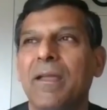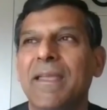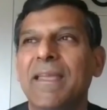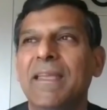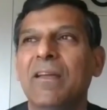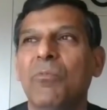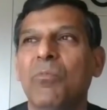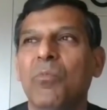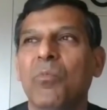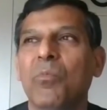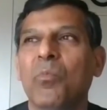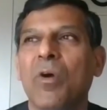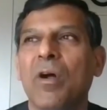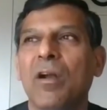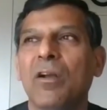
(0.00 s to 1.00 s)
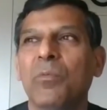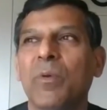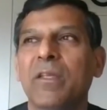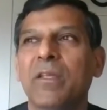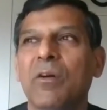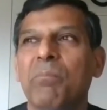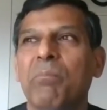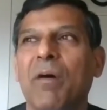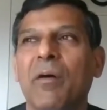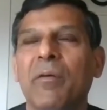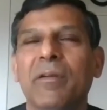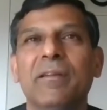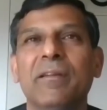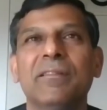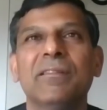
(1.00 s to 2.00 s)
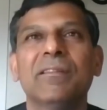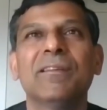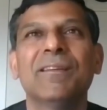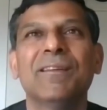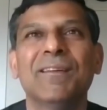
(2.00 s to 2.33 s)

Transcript: in a world where you're powerless,